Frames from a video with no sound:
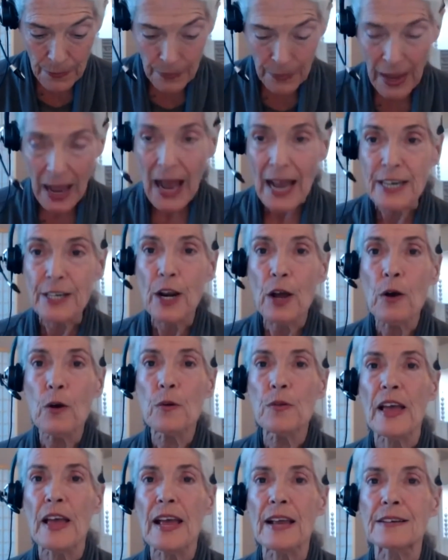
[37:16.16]
I know
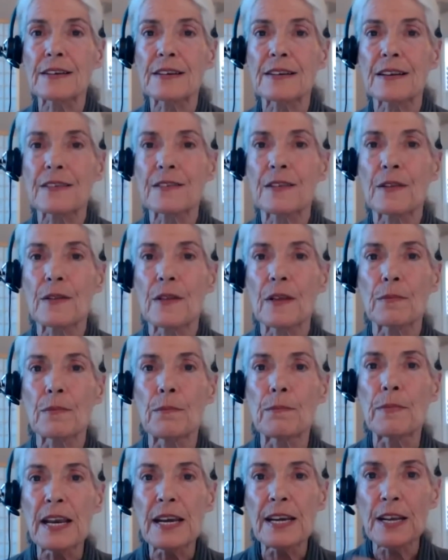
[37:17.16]
that
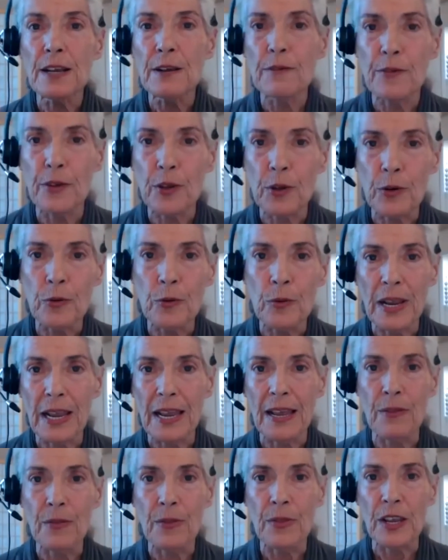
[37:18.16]
many of you
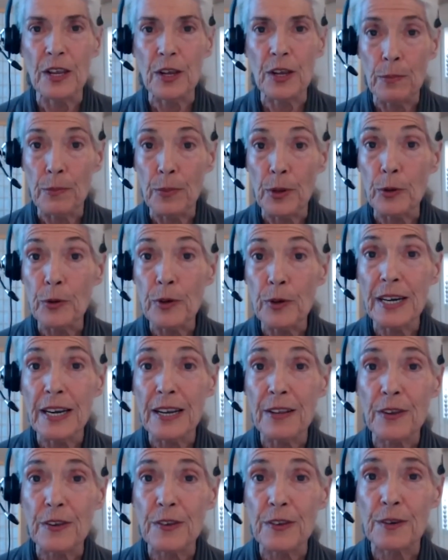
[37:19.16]
in the community
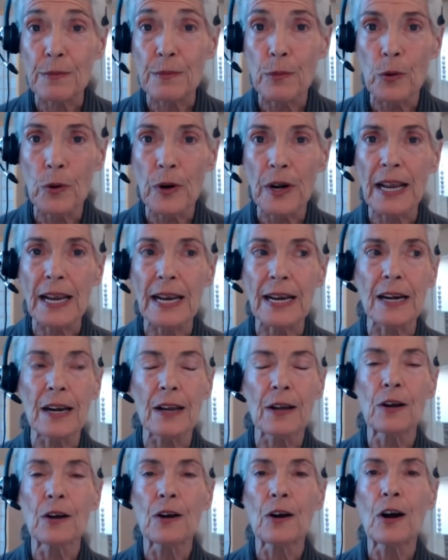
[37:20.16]
this morning
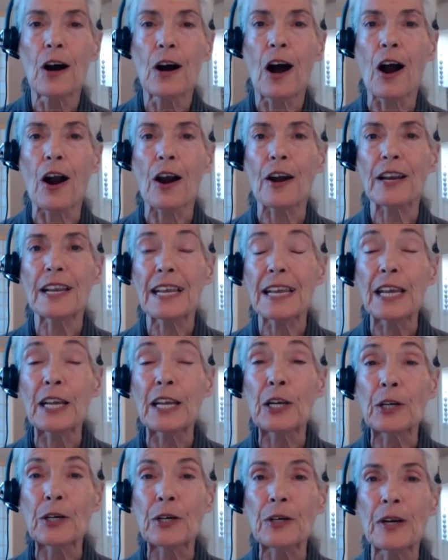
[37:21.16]
are
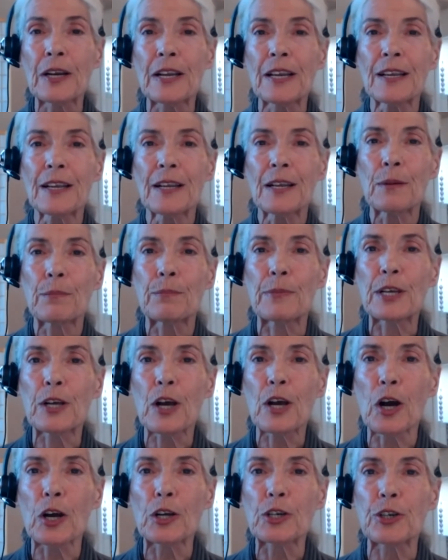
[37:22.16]
here
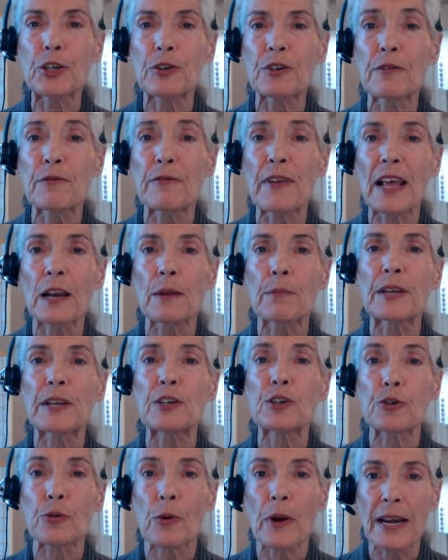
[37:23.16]
because you're developing
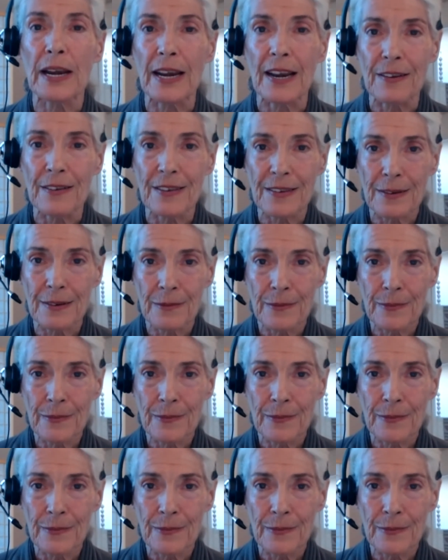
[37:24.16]
trainings.